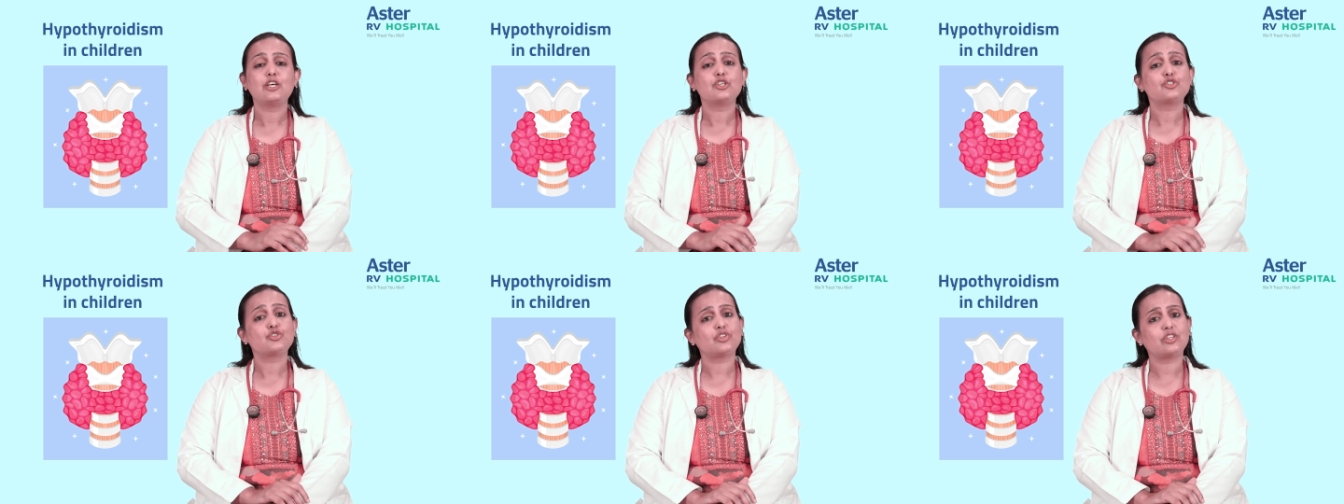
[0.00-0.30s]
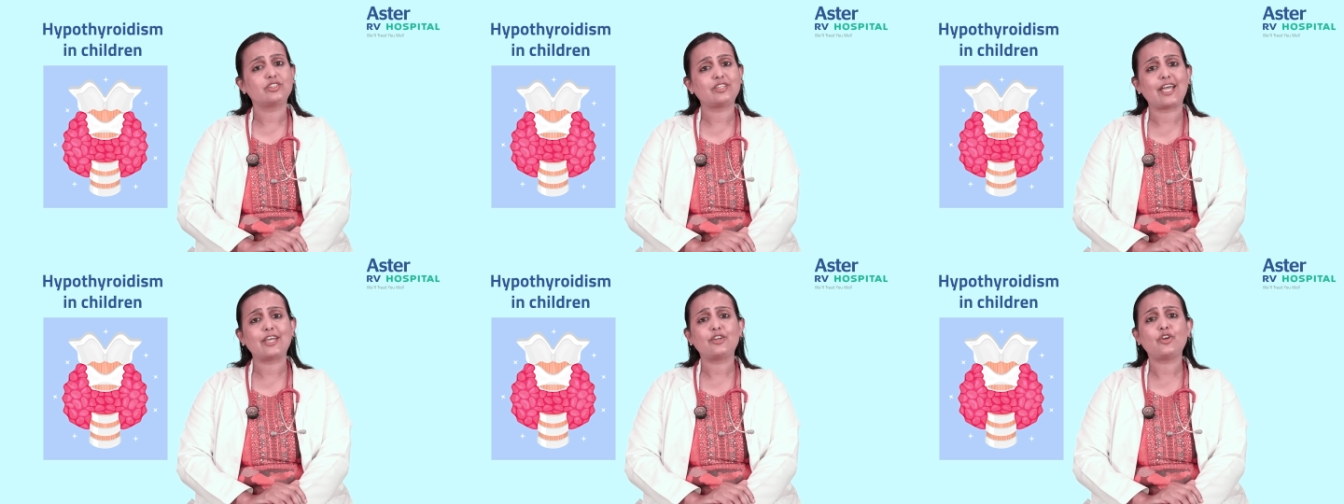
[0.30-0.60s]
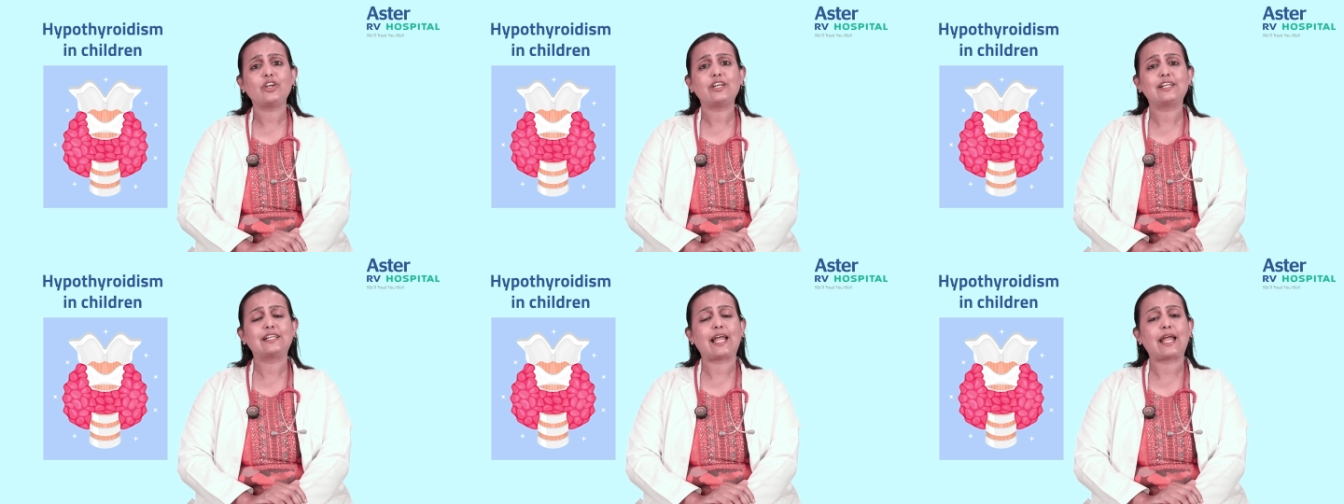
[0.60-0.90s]
So the
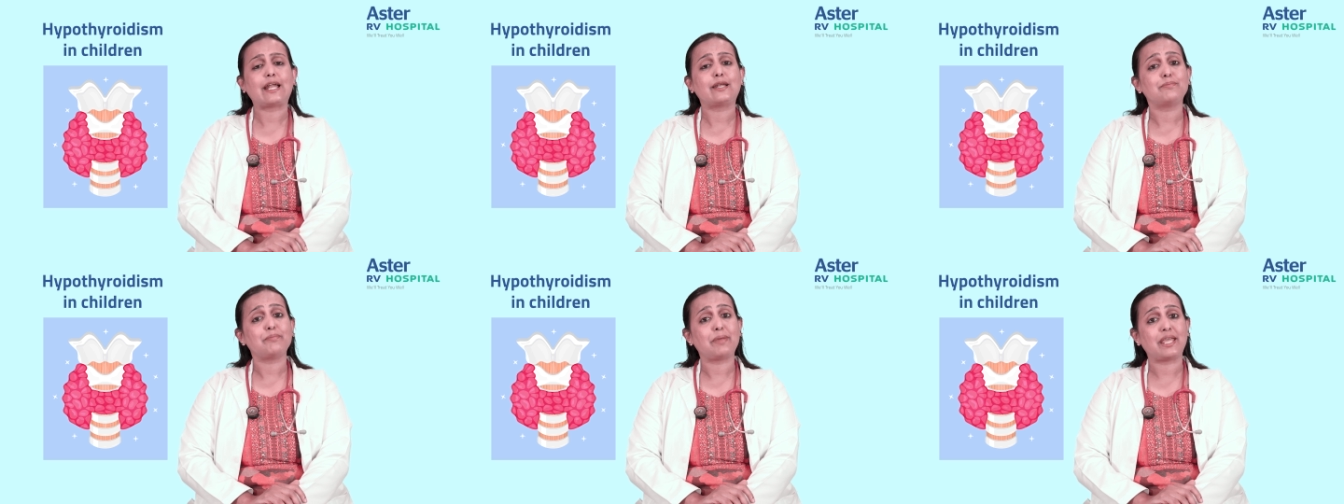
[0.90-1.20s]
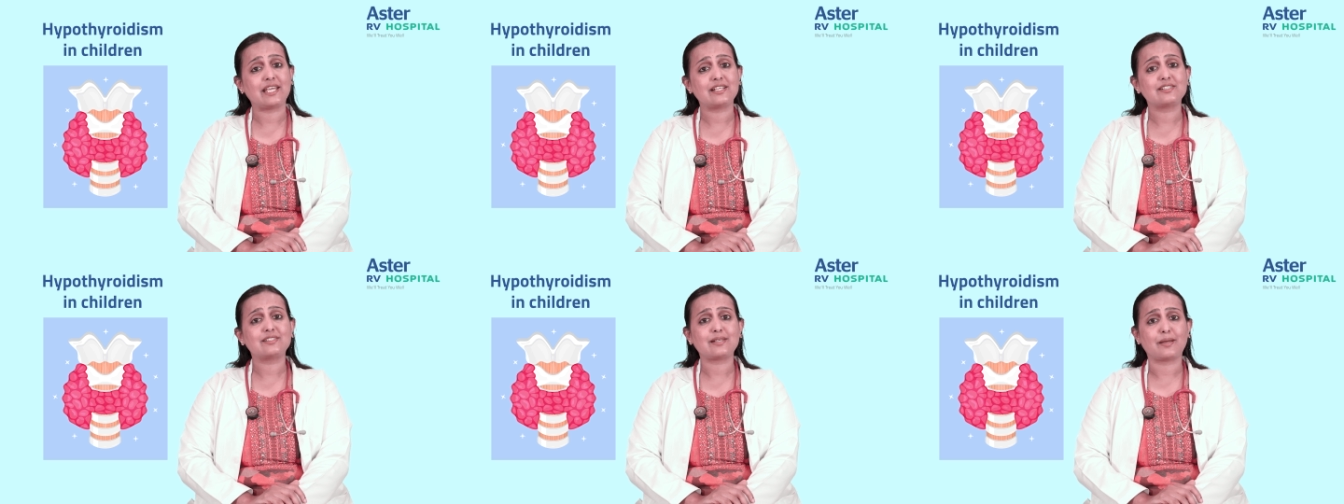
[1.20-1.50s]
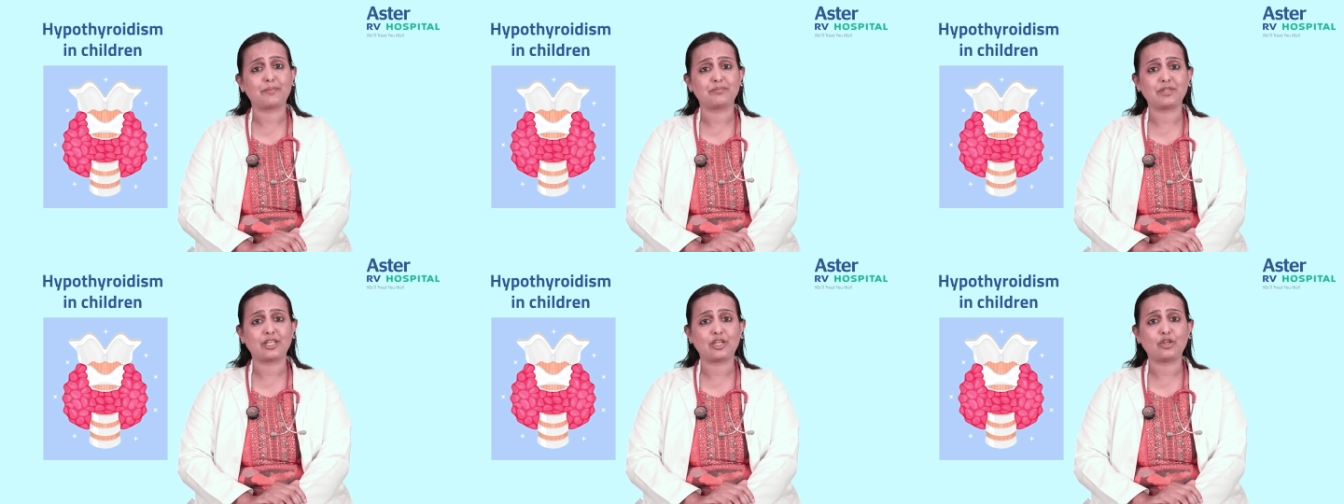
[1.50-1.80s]
thyroid gland makes
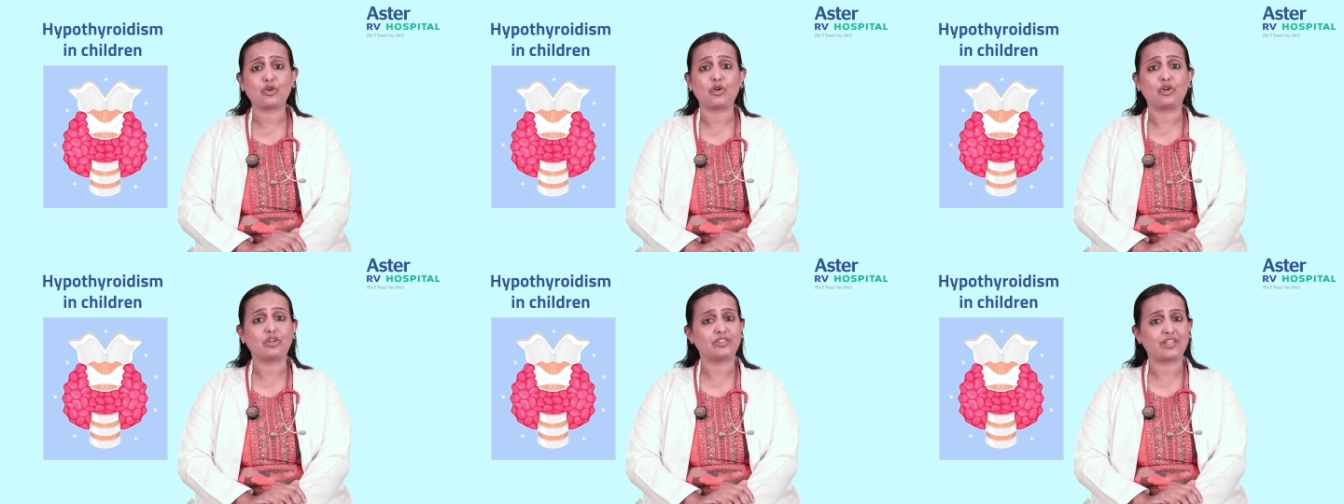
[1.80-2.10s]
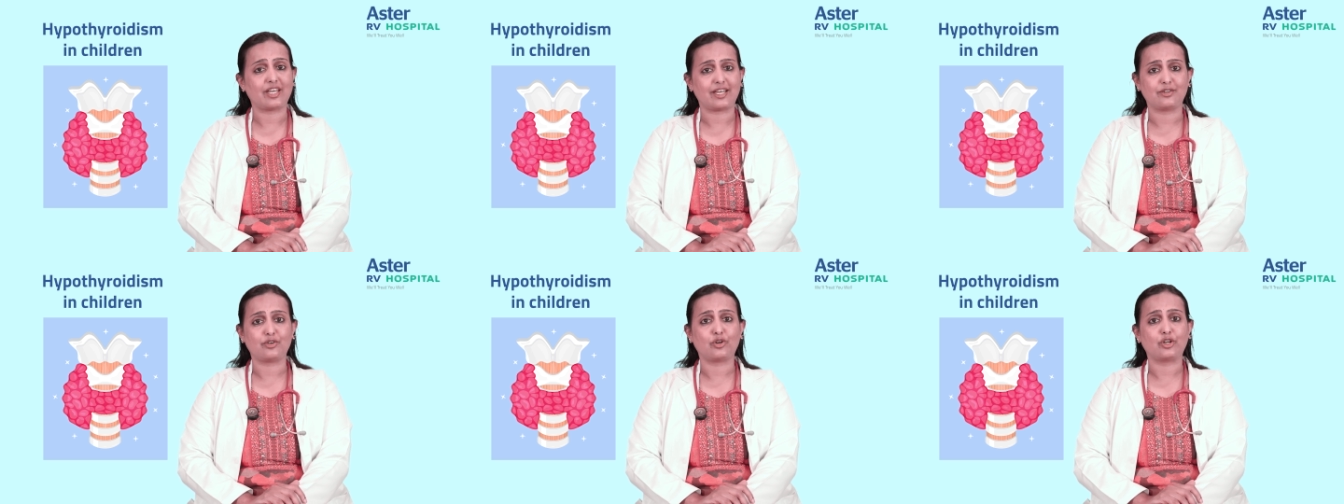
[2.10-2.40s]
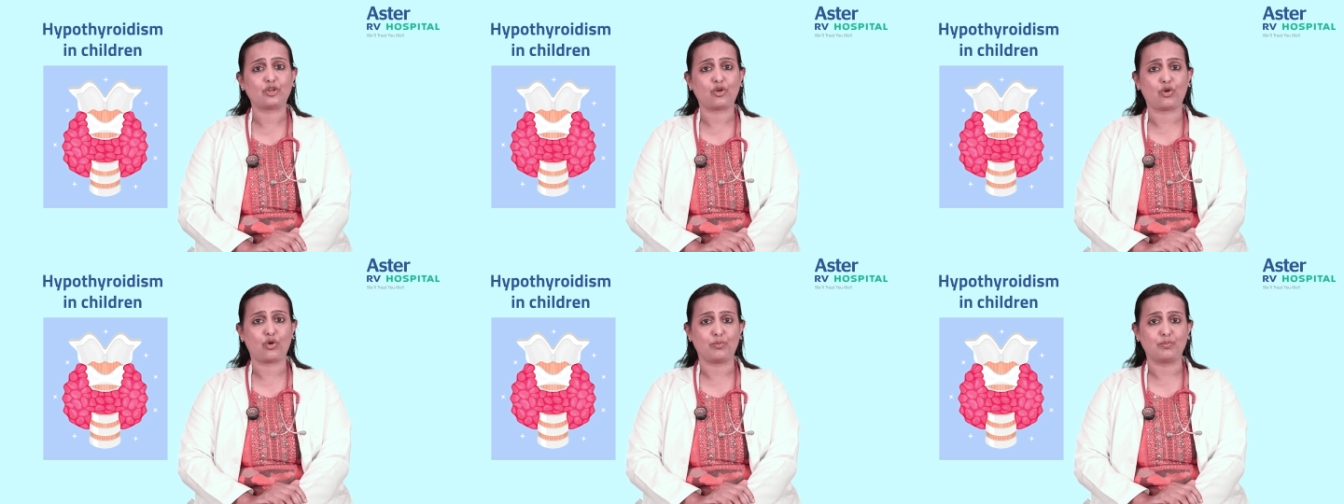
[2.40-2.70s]
something called
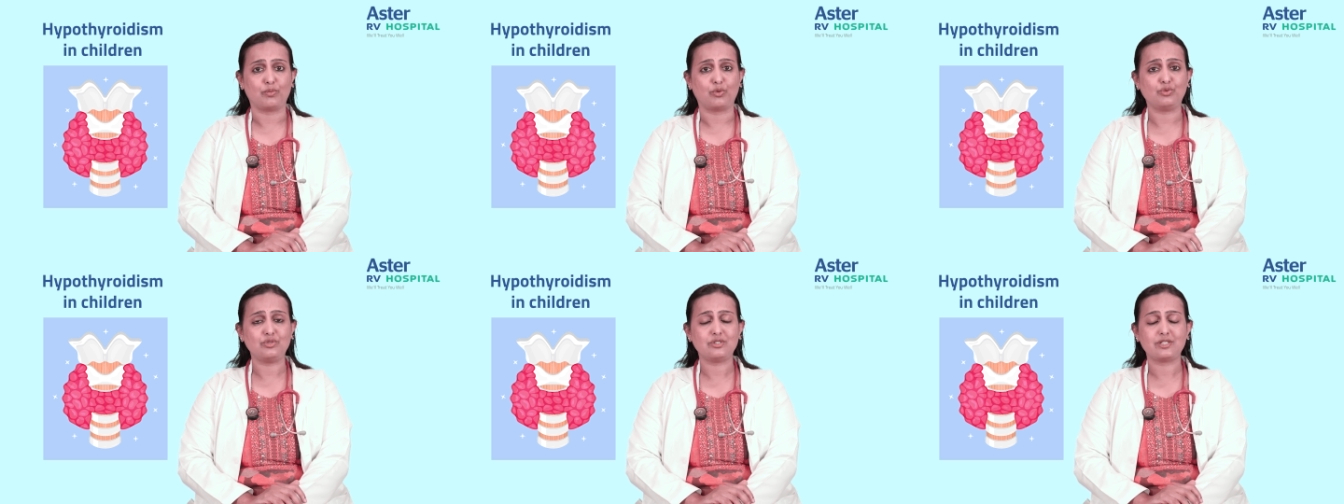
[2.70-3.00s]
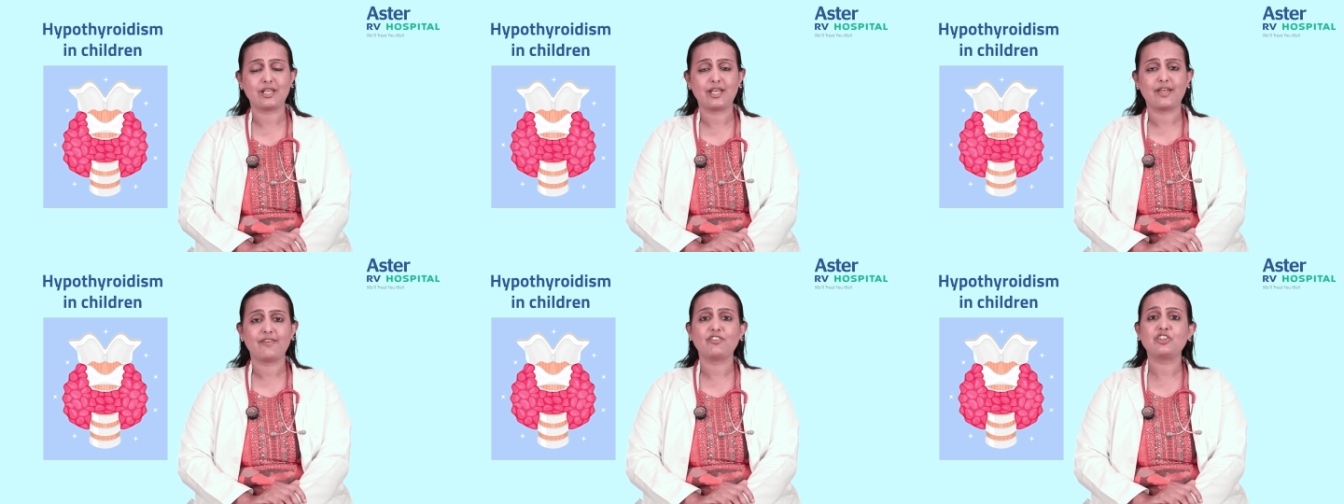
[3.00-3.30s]
thyroid hormones,